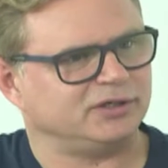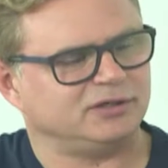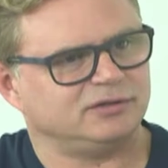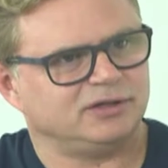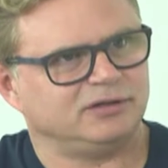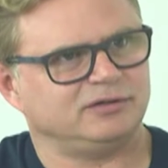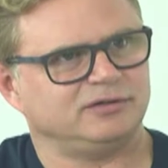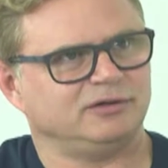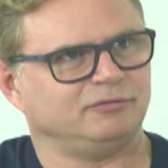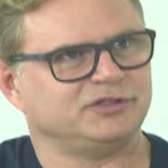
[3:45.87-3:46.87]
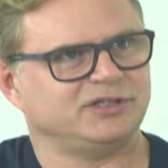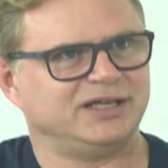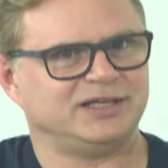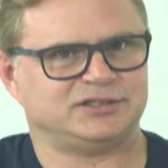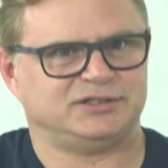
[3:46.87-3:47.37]
and obviously
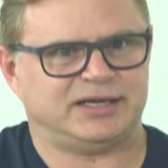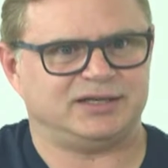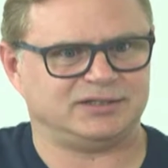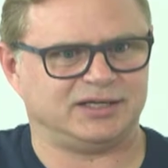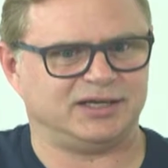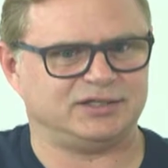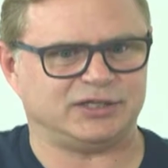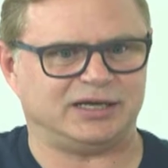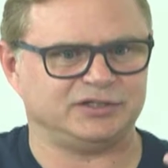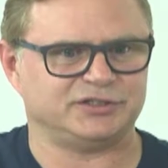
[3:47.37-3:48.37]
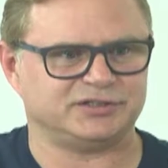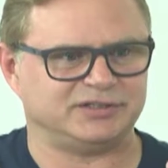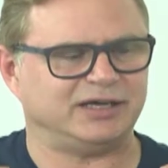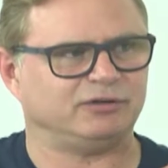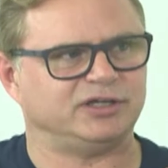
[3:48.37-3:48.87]
their day-to-day challenges
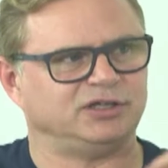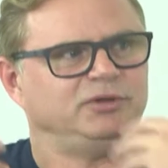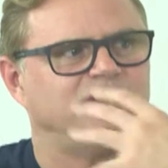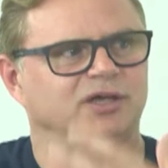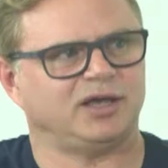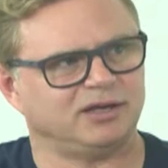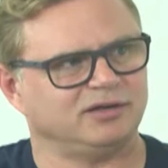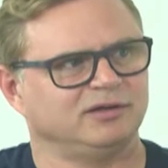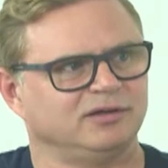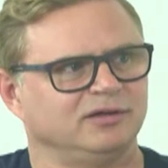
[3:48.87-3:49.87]
and how they communicate